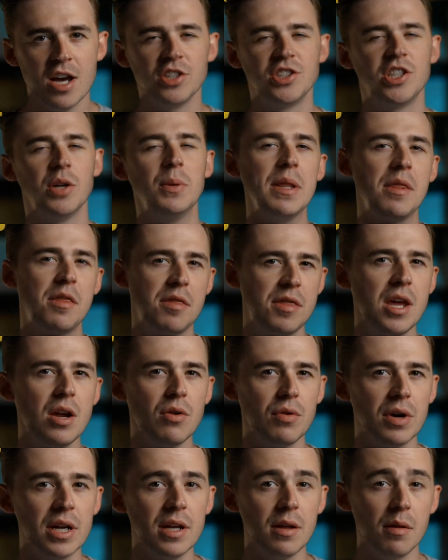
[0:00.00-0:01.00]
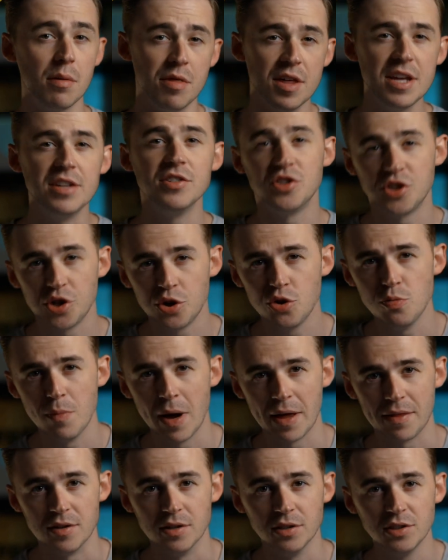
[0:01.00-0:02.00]
So in theory, these two
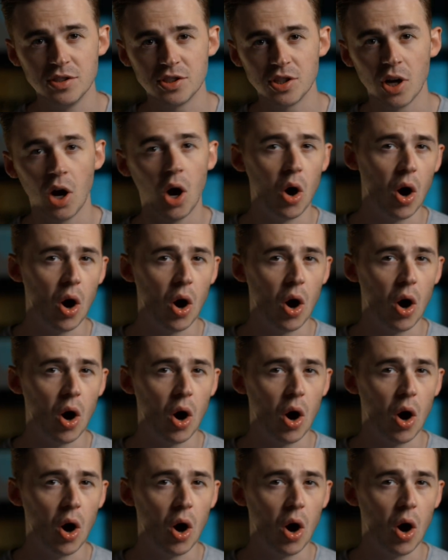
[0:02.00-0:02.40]
methods,